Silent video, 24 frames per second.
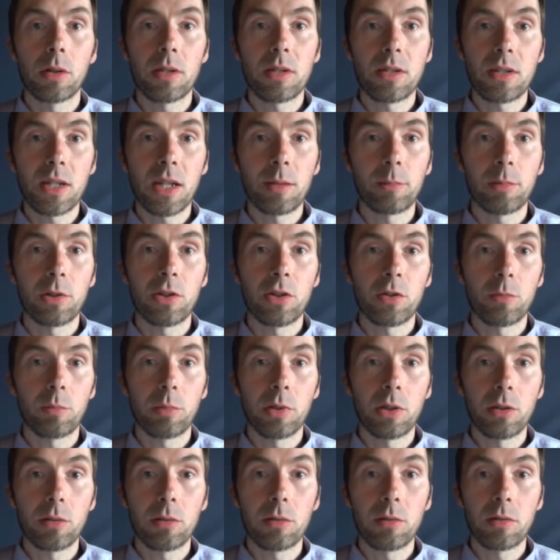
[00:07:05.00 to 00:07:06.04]
established
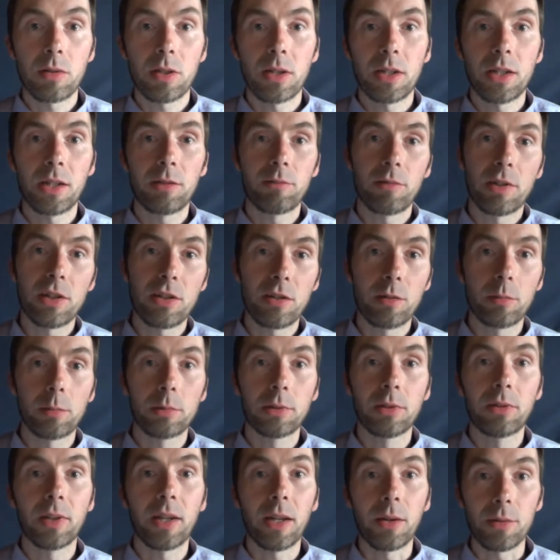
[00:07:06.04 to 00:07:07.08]
beyond any
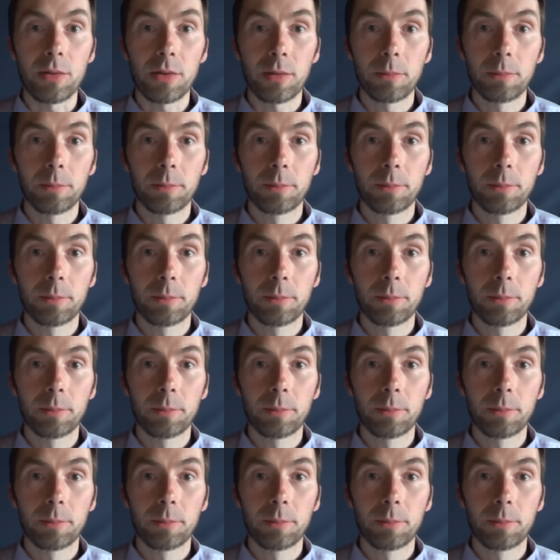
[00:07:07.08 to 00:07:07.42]
reasonable doubt?